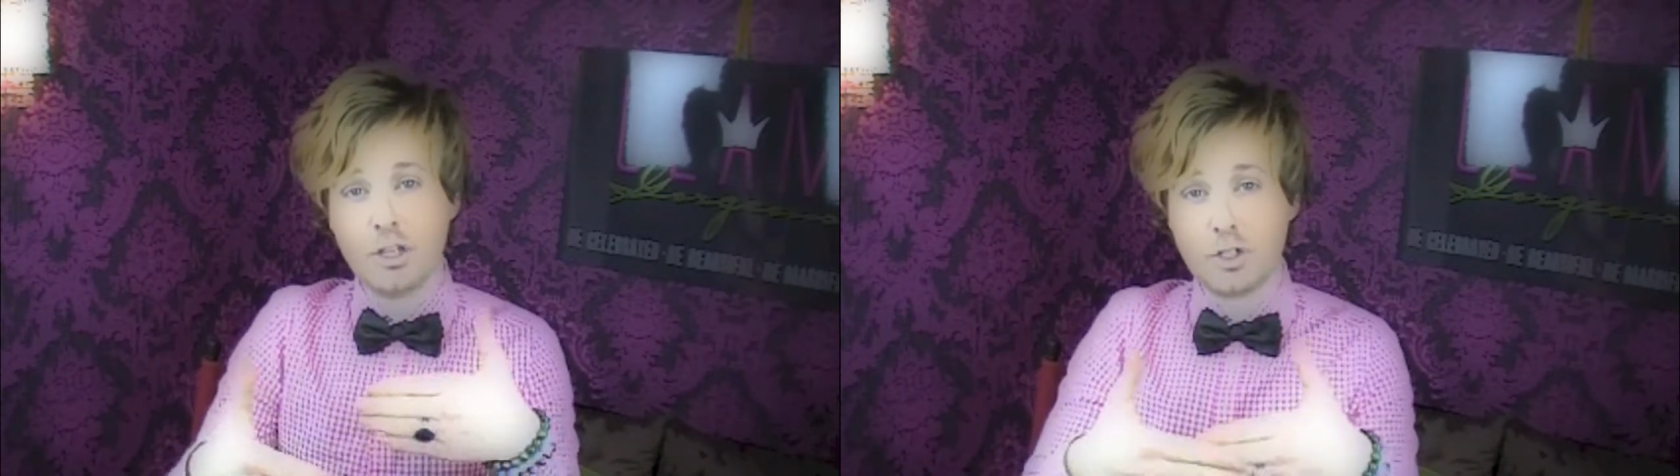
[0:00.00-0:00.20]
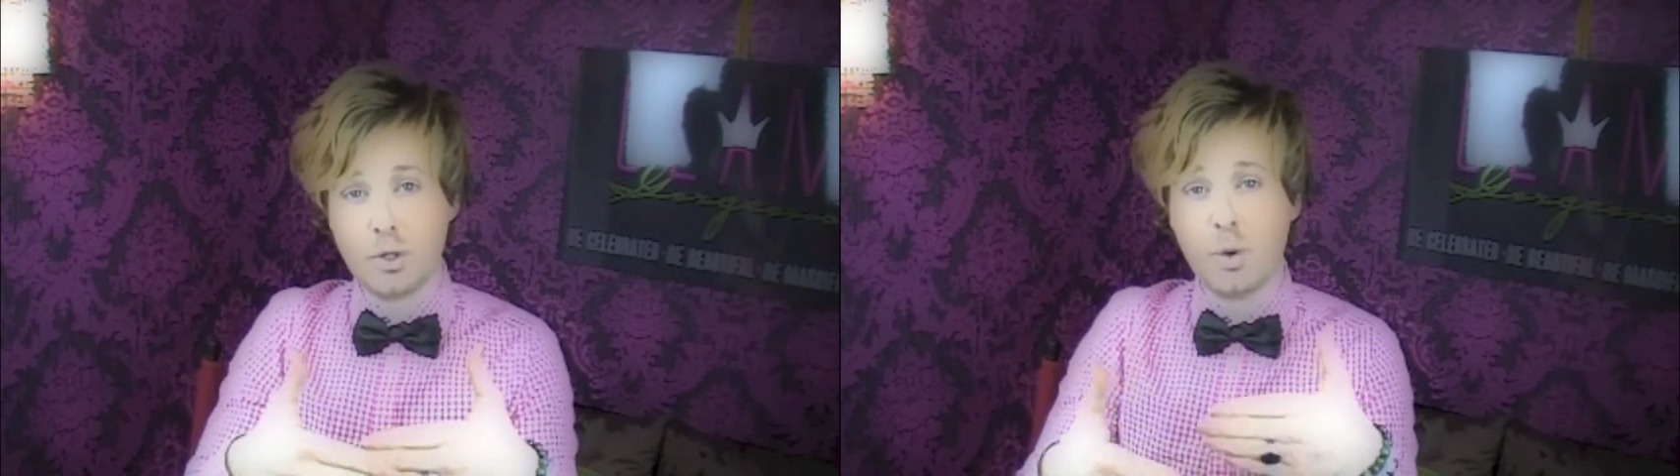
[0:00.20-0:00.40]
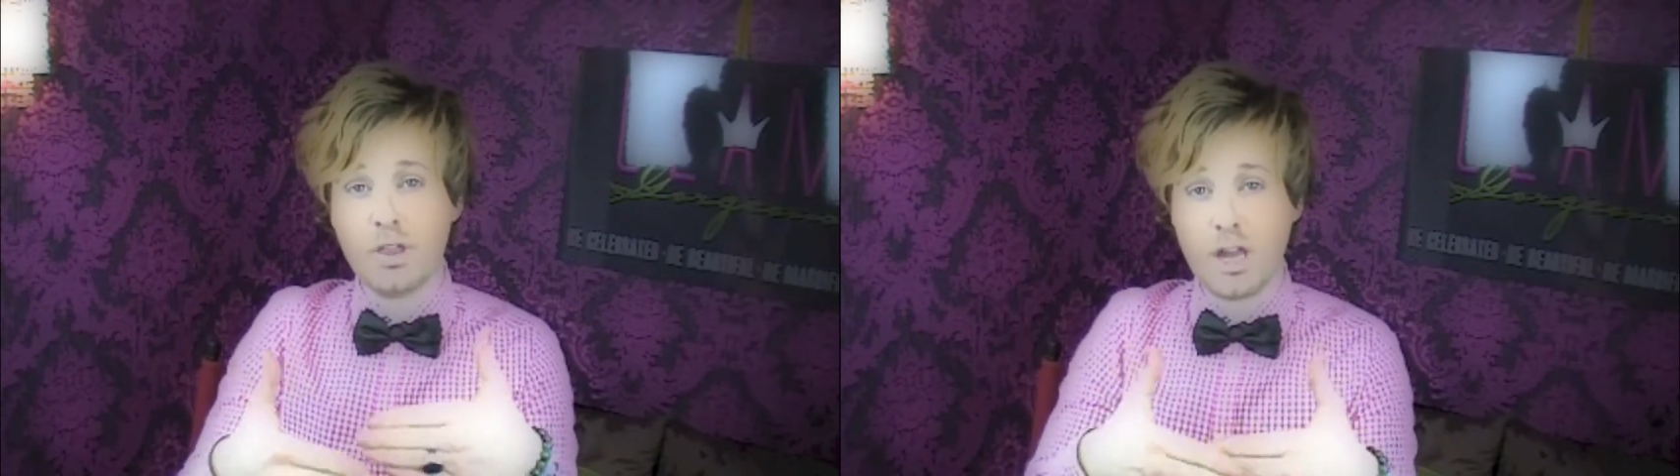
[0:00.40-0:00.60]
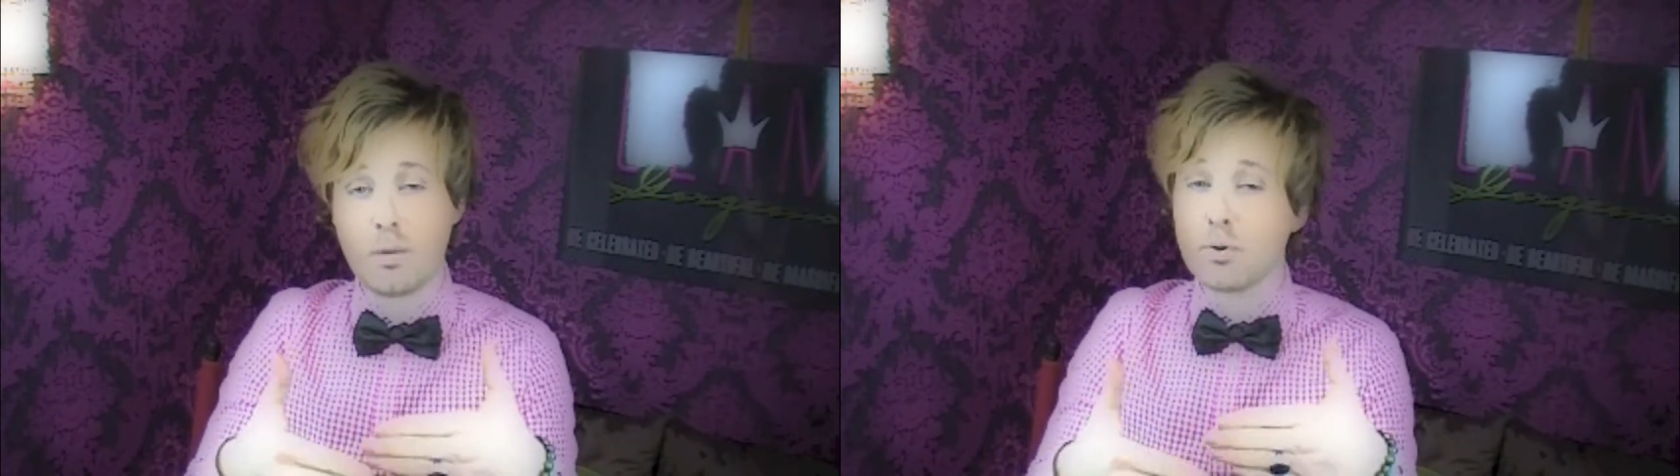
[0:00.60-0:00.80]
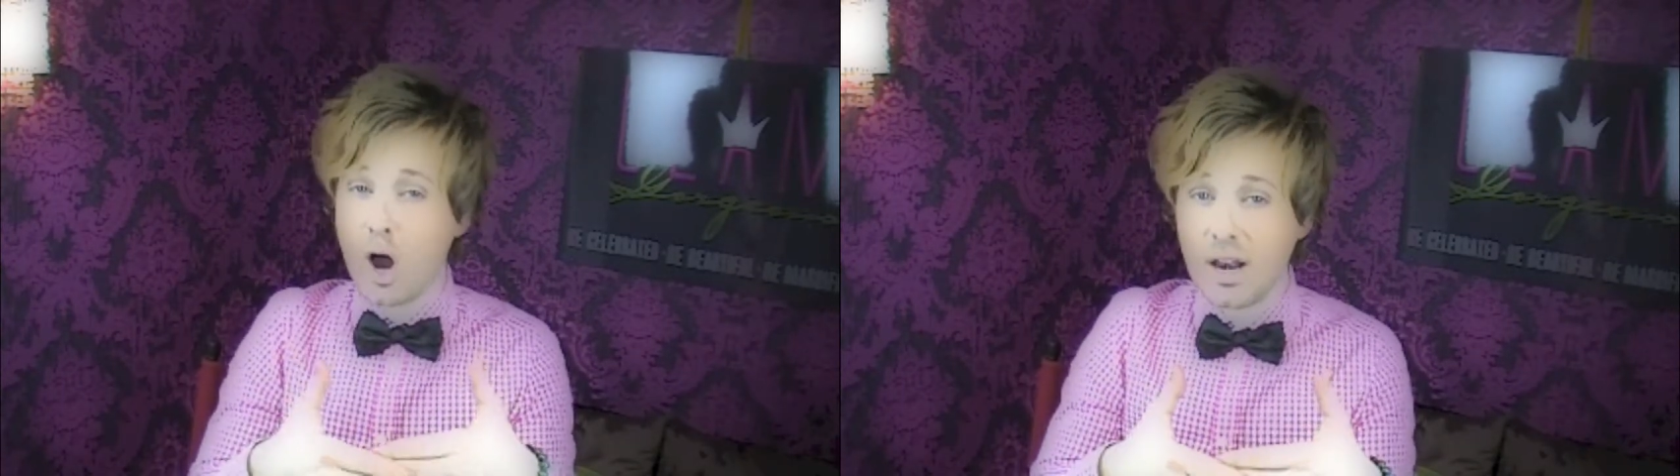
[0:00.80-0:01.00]
to their
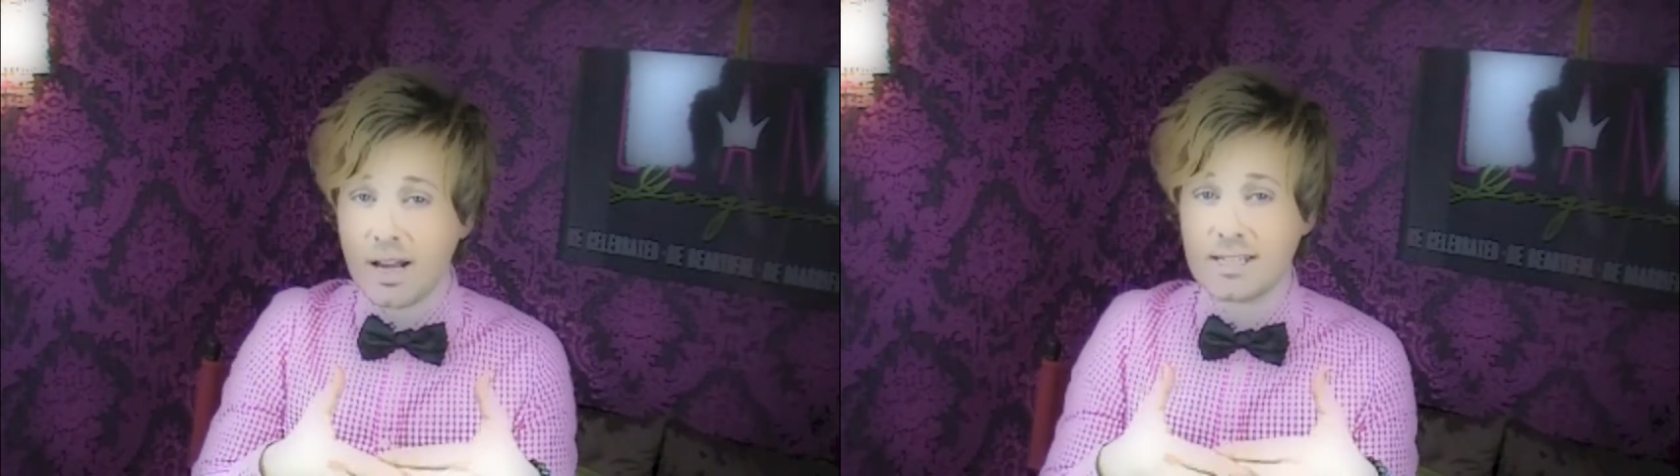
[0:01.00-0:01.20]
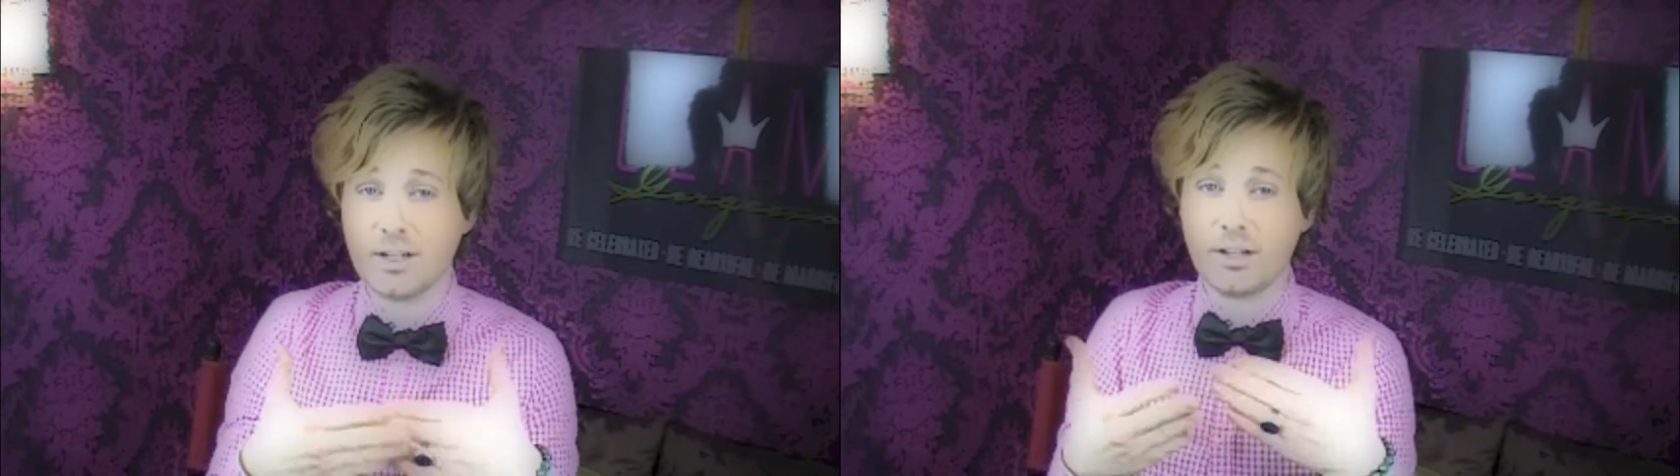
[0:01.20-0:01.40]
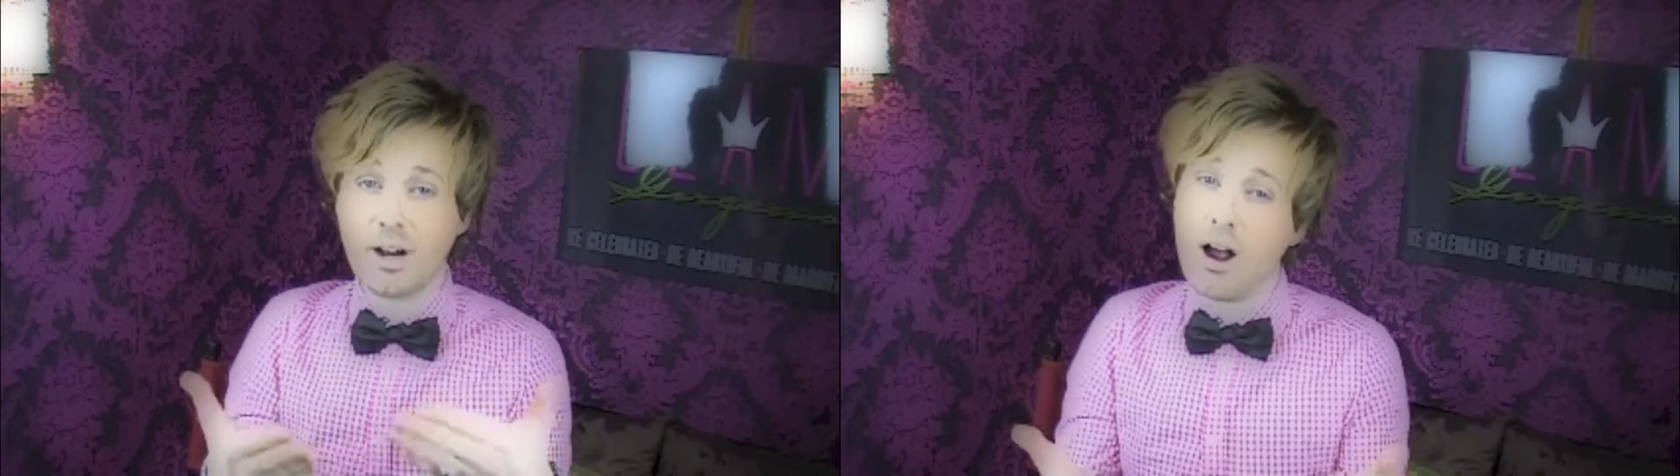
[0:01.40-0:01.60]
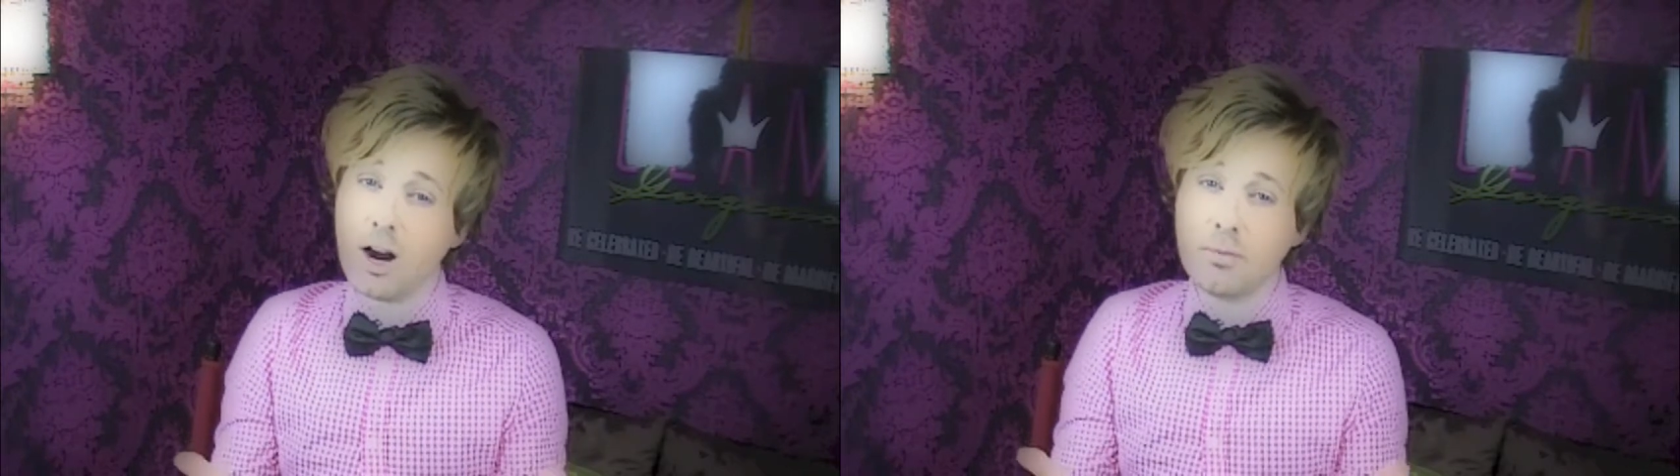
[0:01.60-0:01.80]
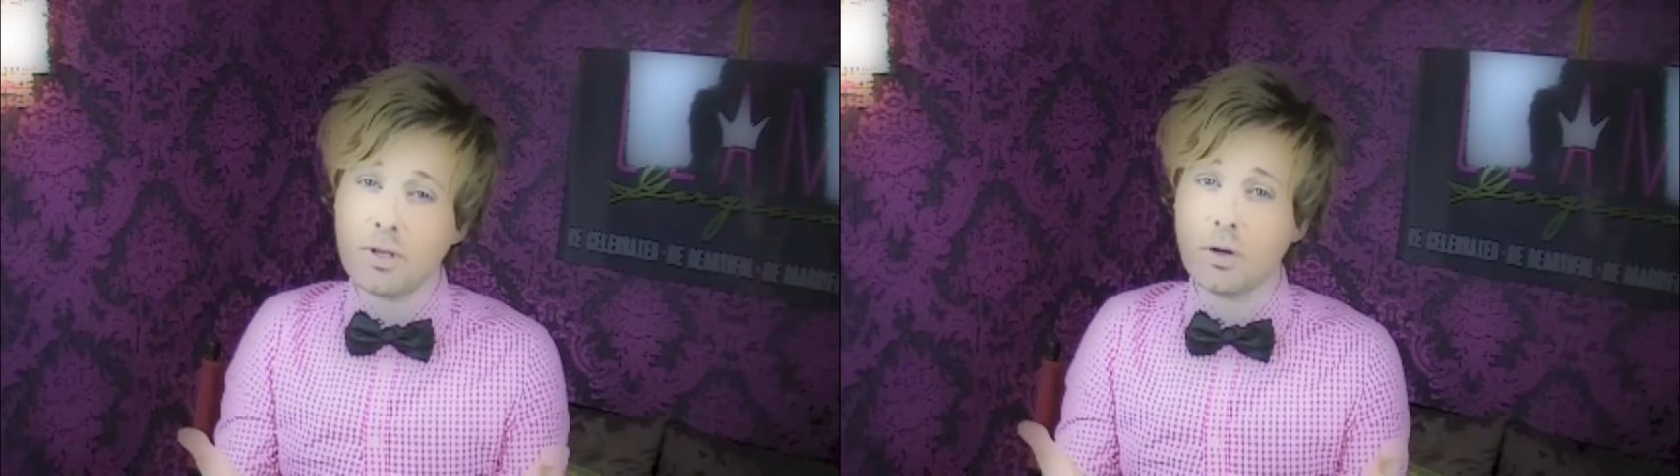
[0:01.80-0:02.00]
products that are going to
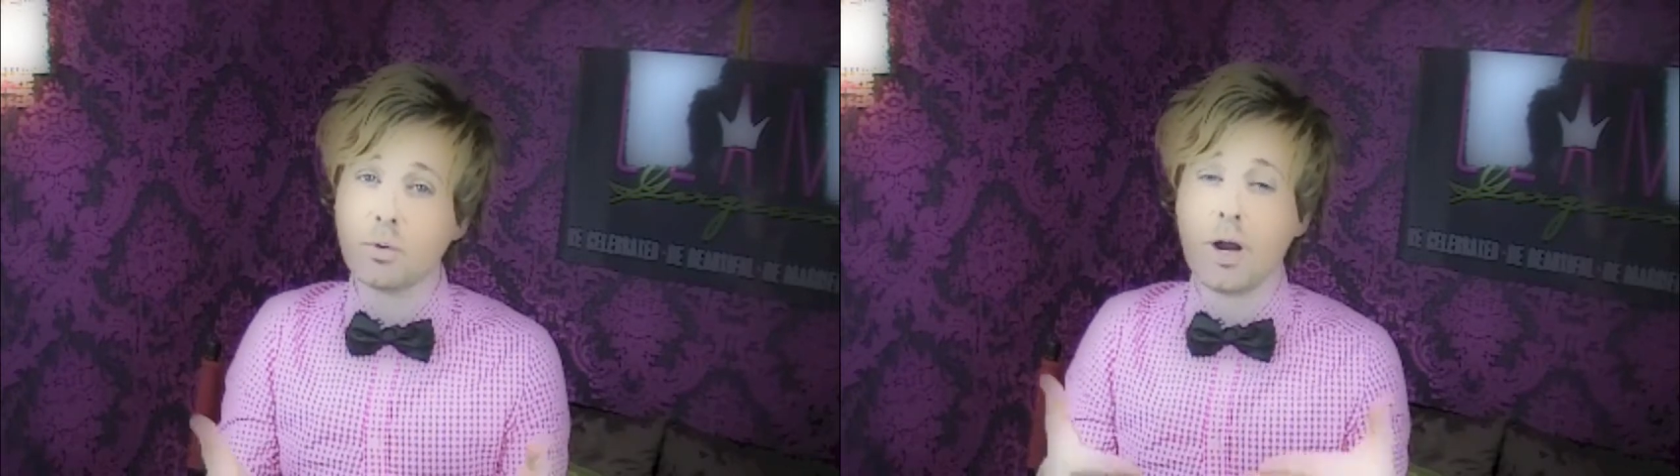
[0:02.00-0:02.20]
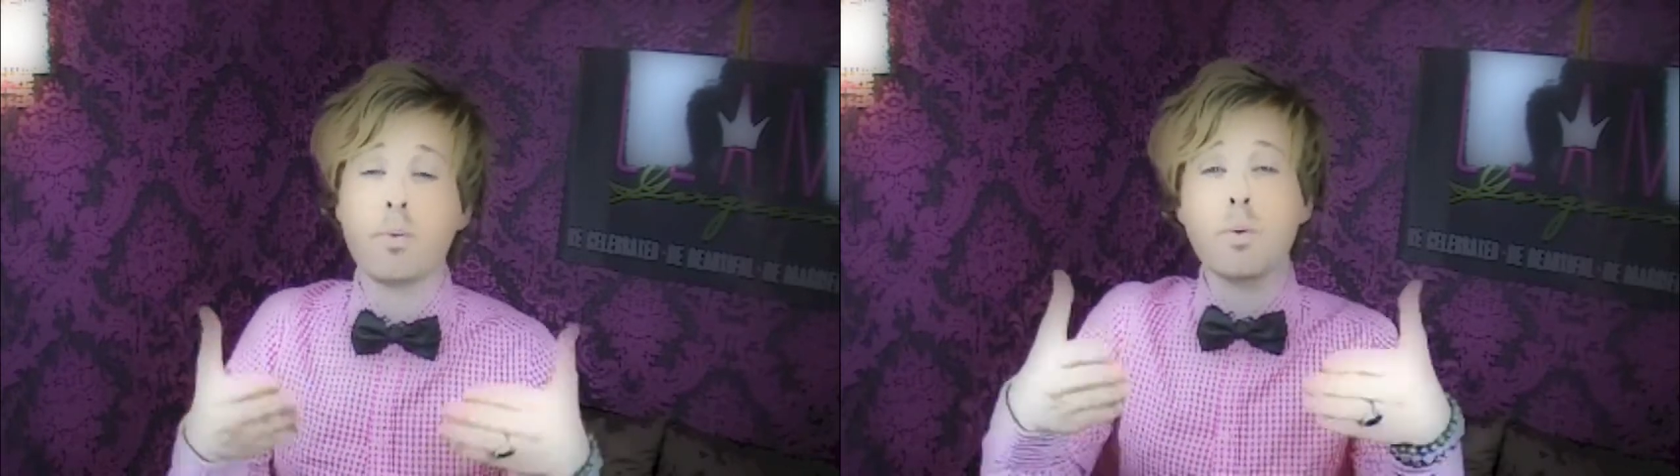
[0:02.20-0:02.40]
harm you, right?